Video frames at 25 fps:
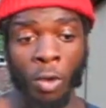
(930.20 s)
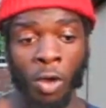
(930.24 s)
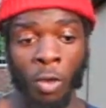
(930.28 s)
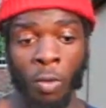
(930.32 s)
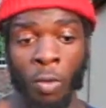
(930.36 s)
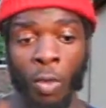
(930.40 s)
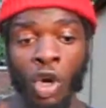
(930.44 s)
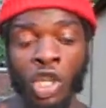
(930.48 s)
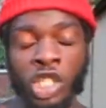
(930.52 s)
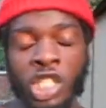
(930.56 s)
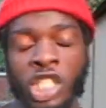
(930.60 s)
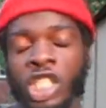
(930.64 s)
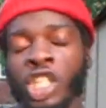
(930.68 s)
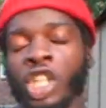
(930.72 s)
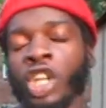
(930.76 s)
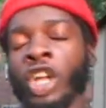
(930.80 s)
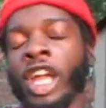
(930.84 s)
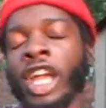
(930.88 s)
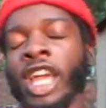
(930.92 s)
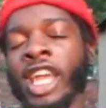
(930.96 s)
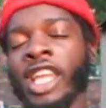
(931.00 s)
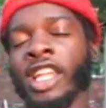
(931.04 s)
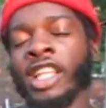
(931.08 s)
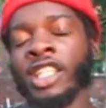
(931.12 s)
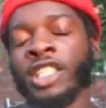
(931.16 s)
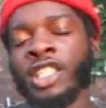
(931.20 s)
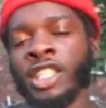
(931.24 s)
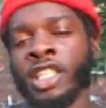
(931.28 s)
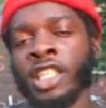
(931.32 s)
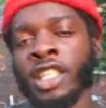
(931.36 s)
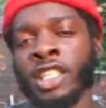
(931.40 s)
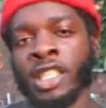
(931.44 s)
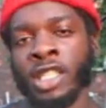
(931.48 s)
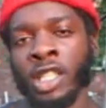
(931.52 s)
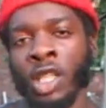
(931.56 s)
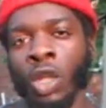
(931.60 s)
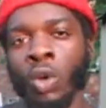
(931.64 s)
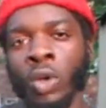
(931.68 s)
most of your energy is
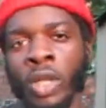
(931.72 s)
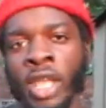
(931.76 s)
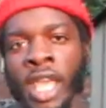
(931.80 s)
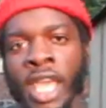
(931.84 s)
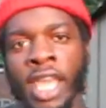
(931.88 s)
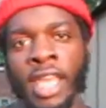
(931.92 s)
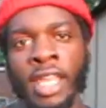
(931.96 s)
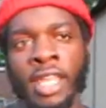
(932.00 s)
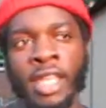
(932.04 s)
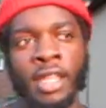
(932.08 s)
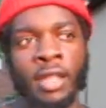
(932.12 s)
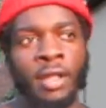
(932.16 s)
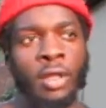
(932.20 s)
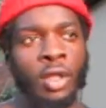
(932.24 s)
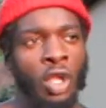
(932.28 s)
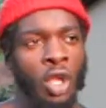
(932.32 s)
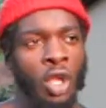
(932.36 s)
located.